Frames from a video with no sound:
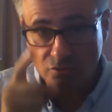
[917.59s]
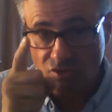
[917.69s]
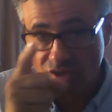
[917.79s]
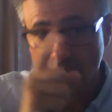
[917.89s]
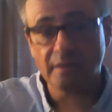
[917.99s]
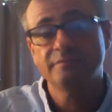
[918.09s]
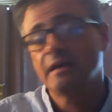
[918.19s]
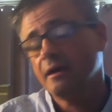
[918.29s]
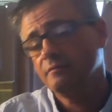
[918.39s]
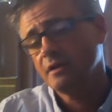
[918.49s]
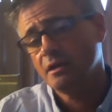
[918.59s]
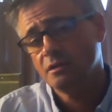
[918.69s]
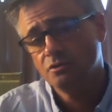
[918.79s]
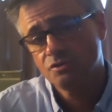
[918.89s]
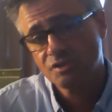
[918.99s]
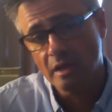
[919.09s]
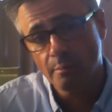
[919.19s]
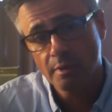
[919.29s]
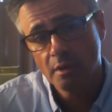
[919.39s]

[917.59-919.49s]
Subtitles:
you still have to have that in your skip.